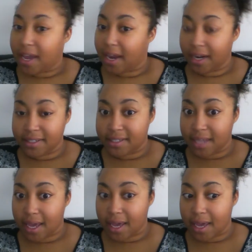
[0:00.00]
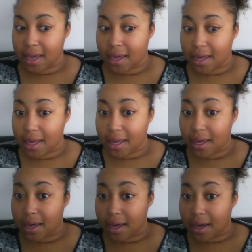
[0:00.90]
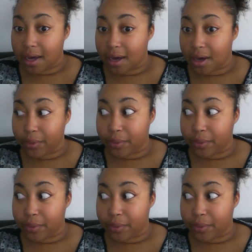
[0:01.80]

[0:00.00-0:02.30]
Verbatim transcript: He didn't say, uh,